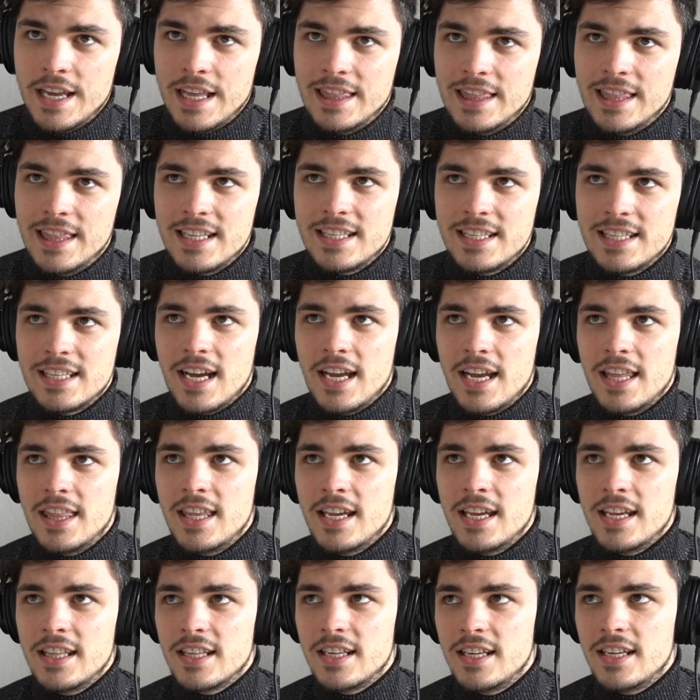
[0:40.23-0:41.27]
That's, I
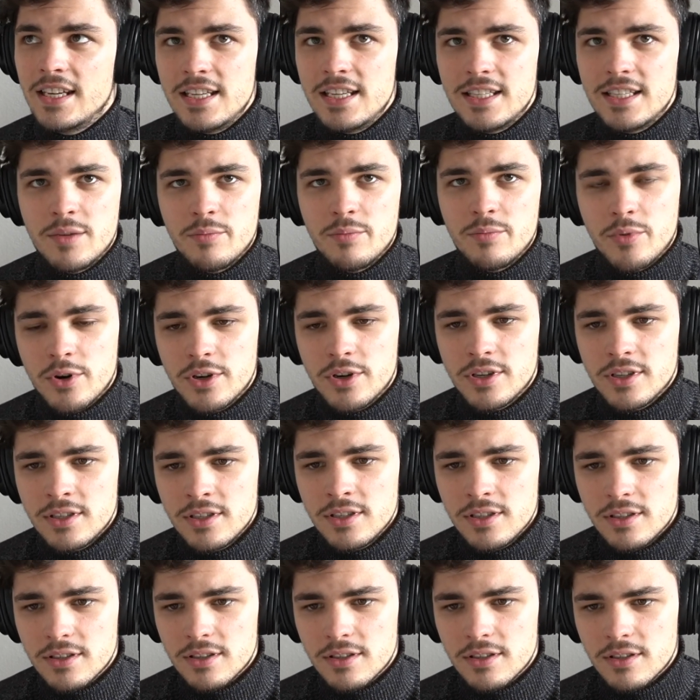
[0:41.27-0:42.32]
think, the least
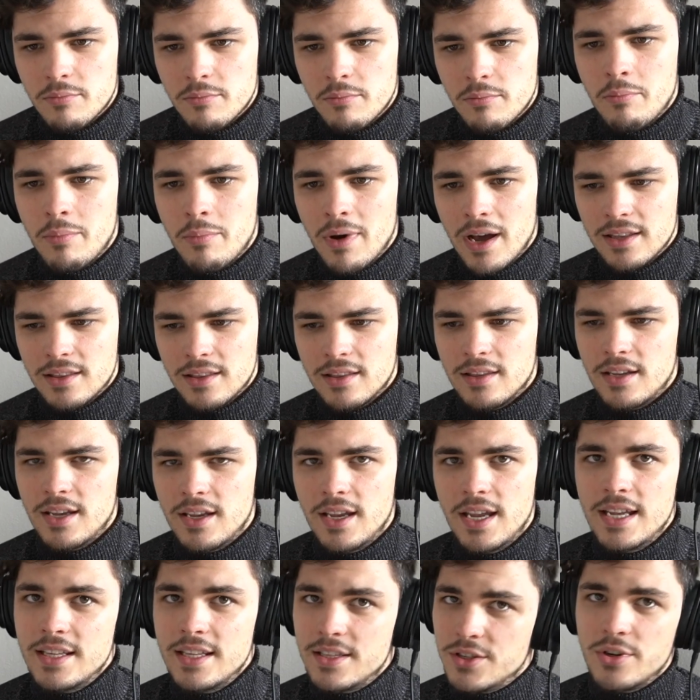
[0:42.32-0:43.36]
important, but
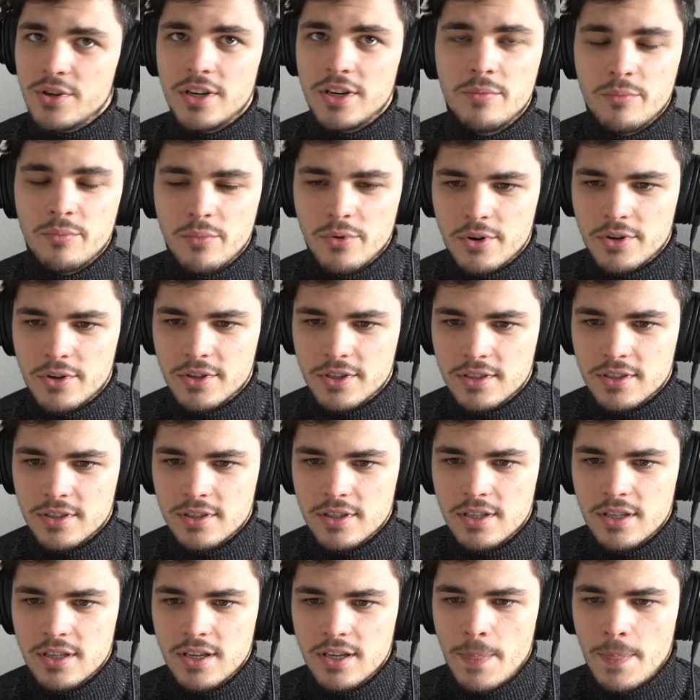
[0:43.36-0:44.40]
it's really important.
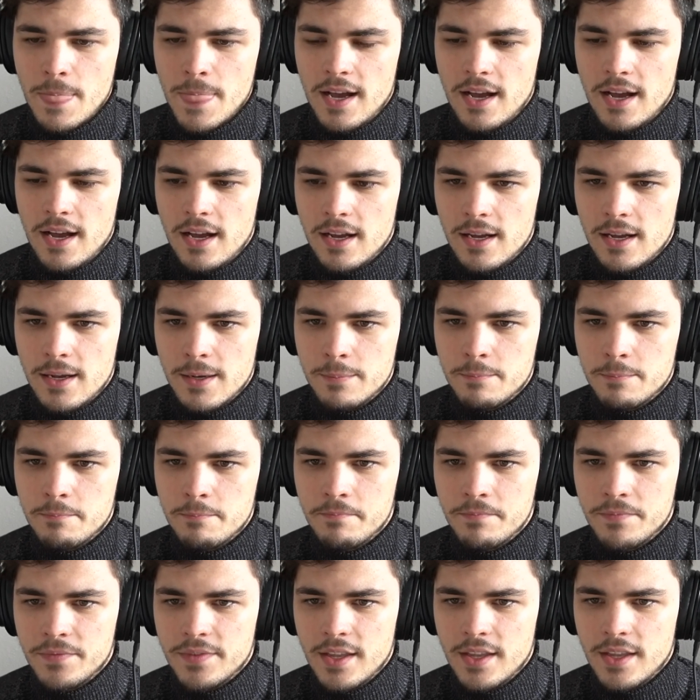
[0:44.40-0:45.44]

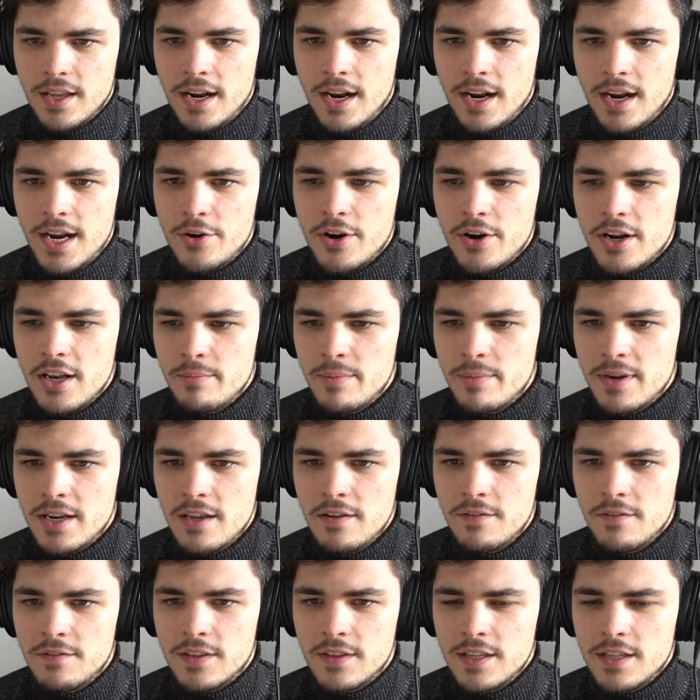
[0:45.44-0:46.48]
Um, and I really
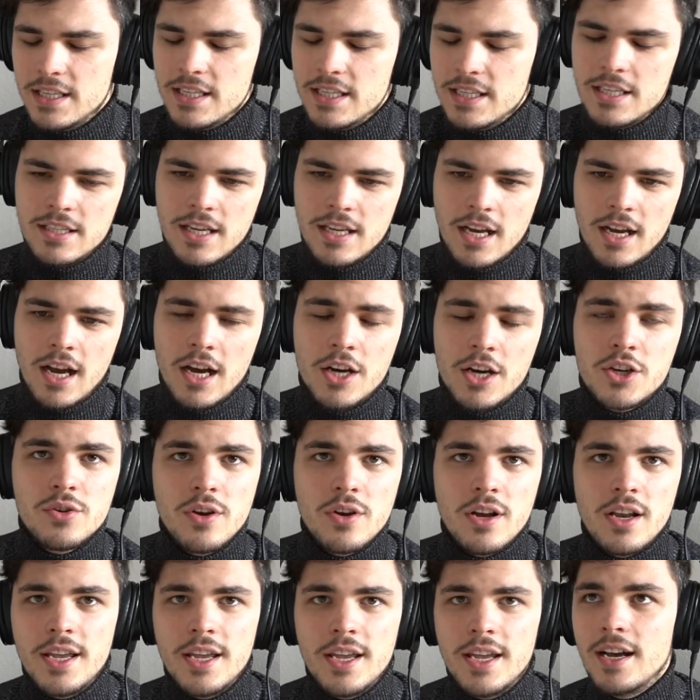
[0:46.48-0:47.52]
believe this is
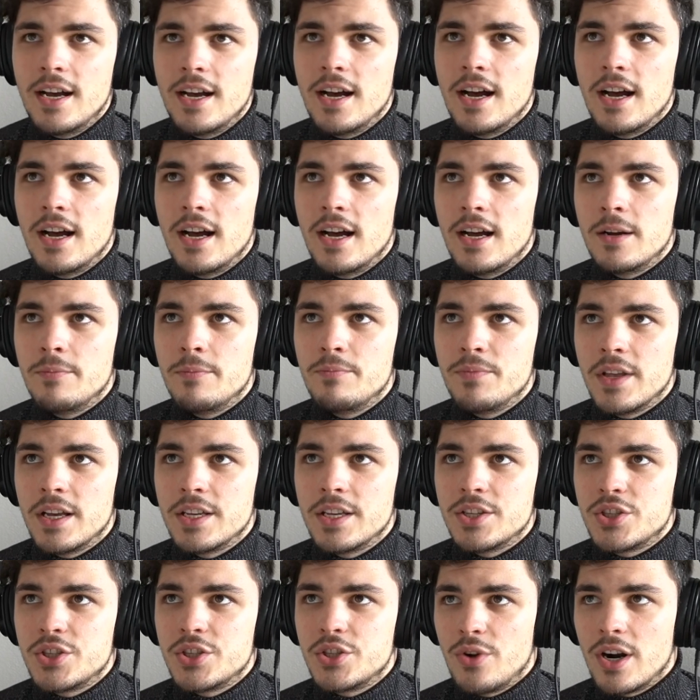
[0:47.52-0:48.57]
actually a
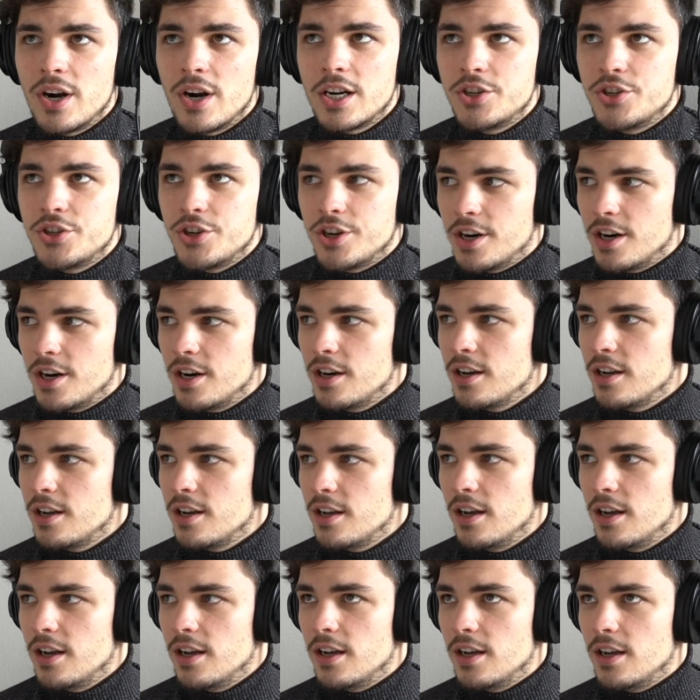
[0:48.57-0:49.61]
structure
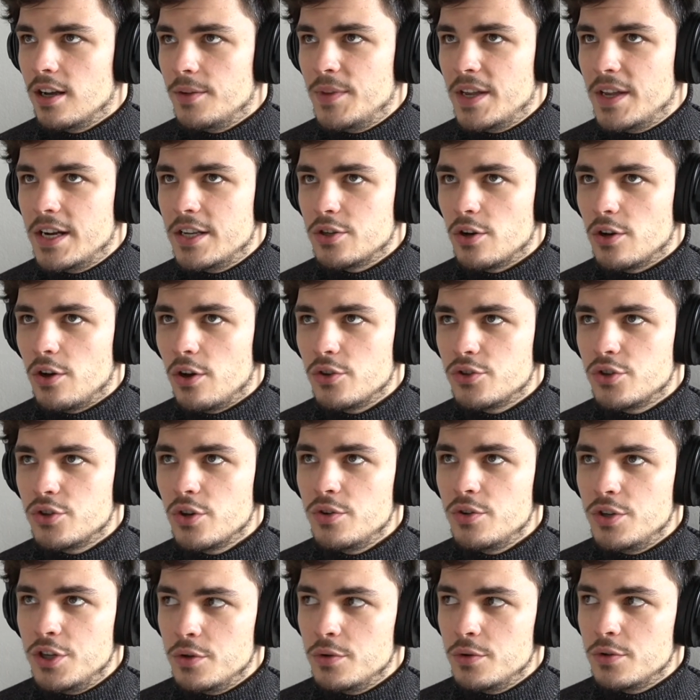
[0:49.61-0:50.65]
that is also
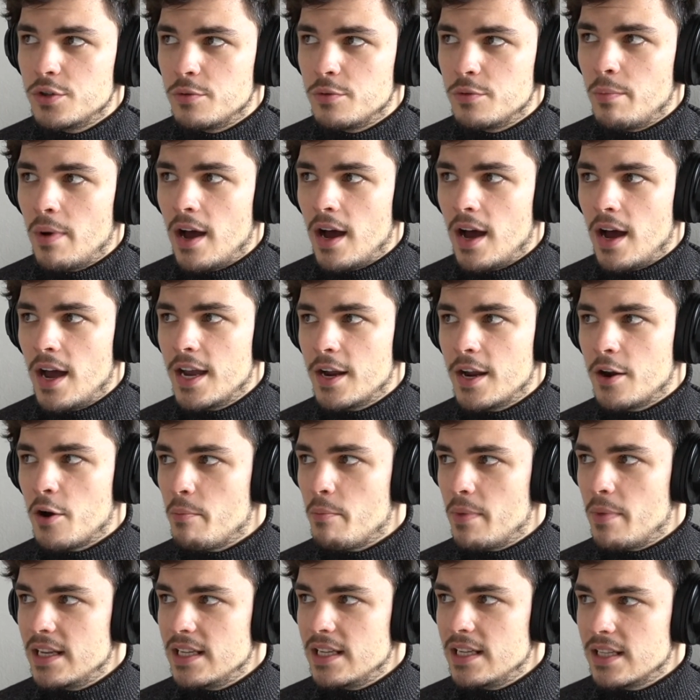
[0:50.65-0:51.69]
used by
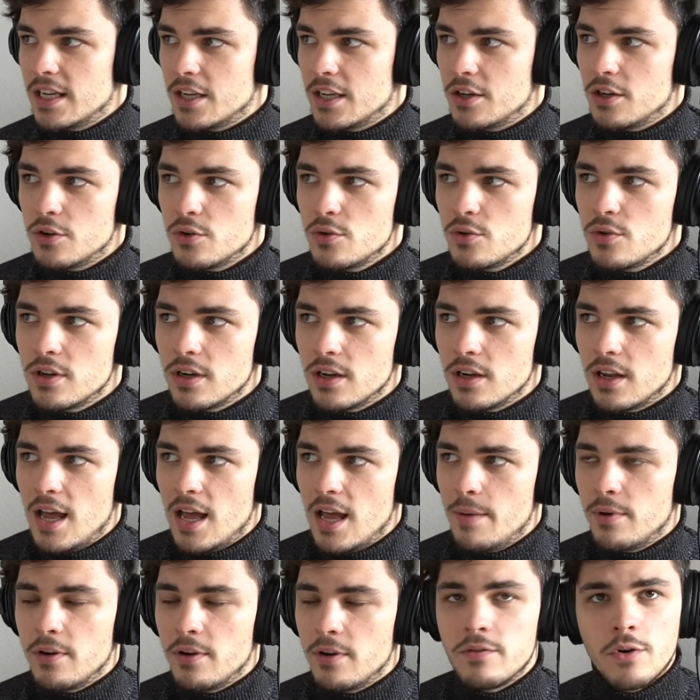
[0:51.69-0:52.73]
companies like Google,
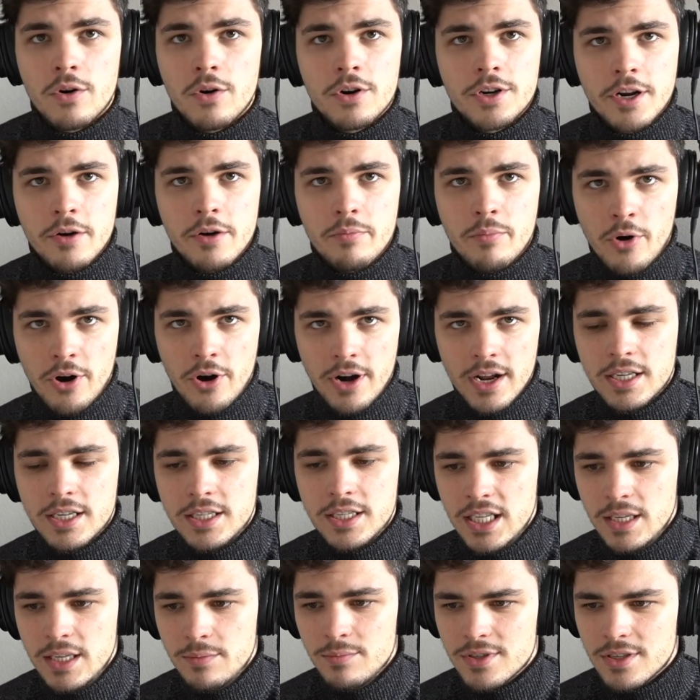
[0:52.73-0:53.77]
Apple for their product
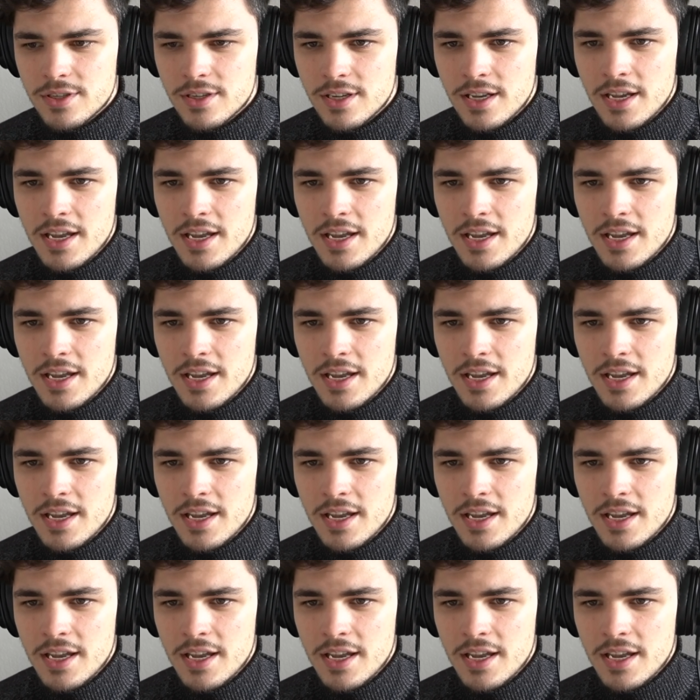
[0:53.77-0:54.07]
teams.